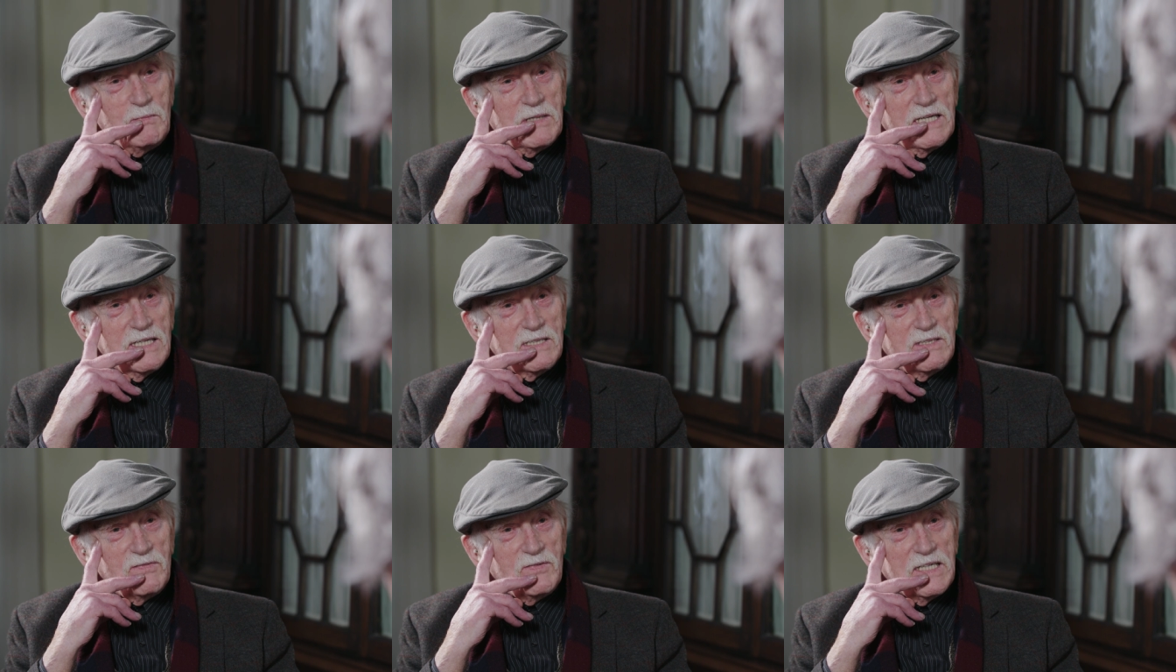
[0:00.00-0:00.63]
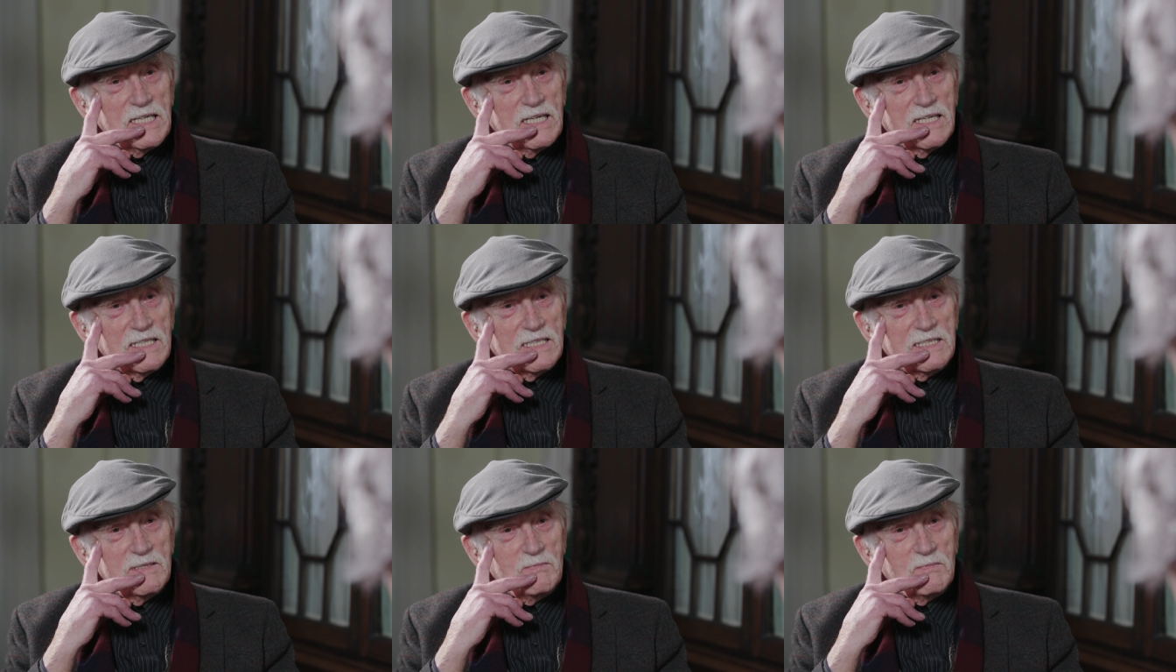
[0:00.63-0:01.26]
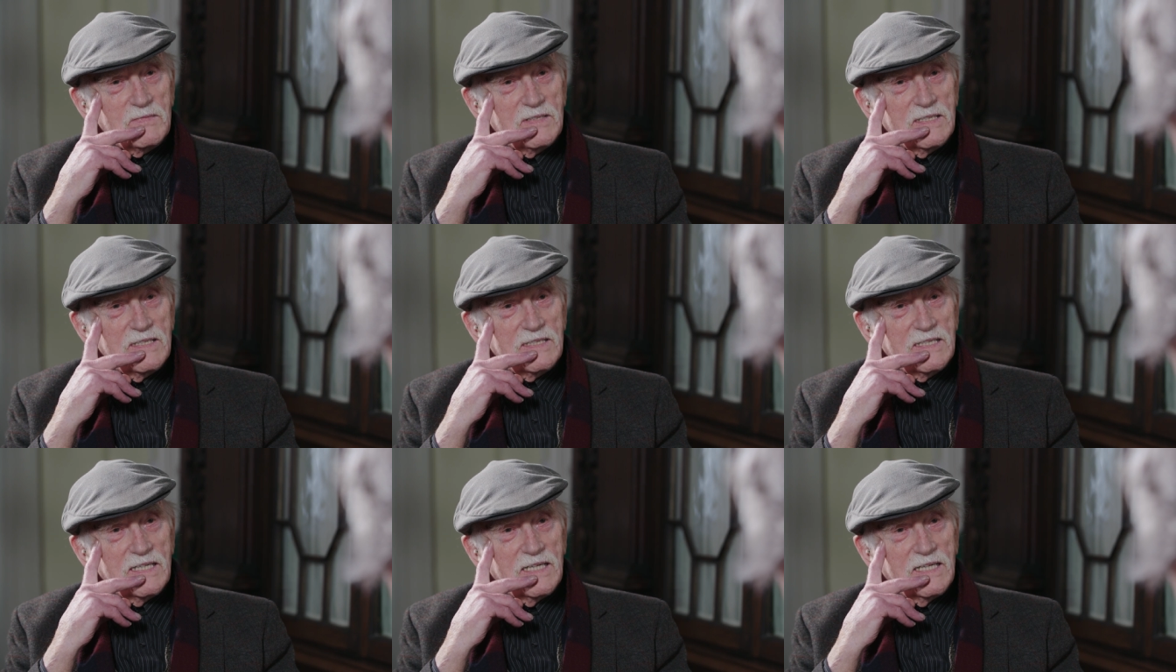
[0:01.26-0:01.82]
the middle of the fields. Yes.